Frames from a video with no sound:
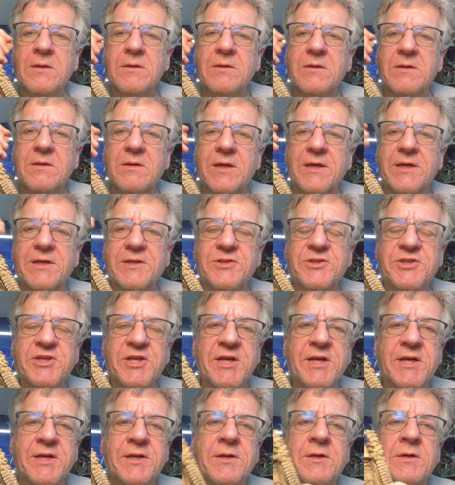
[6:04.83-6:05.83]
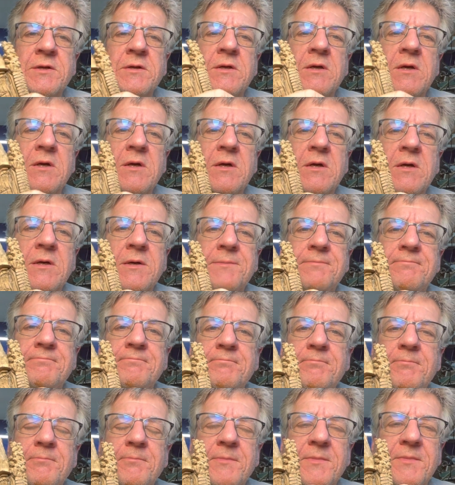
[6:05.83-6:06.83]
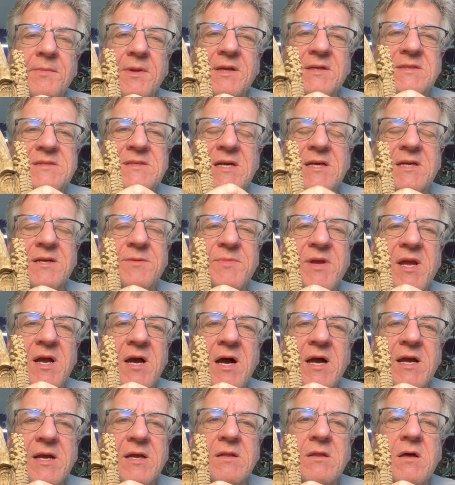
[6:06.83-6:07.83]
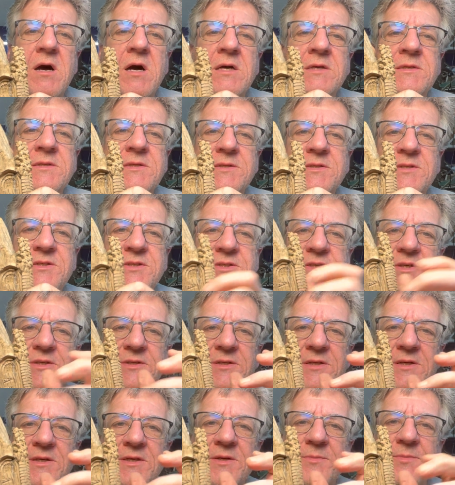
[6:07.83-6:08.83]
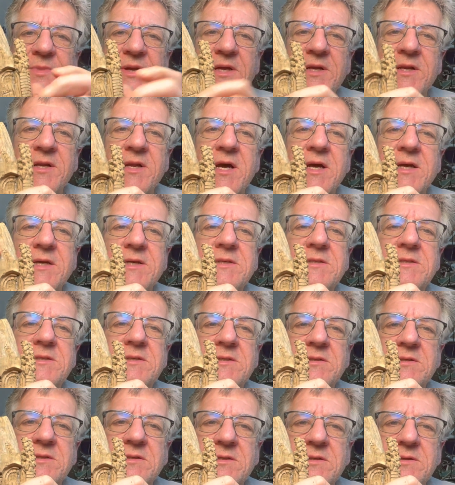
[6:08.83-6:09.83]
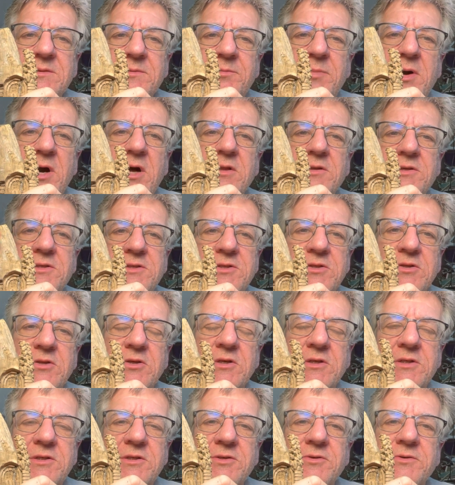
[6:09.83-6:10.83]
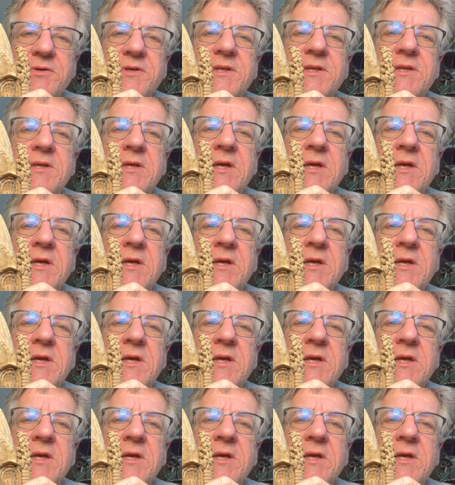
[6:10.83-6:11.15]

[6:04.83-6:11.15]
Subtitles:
like a sheen. It's not going to be a high gloss, it's just going to be a nice polished look to it.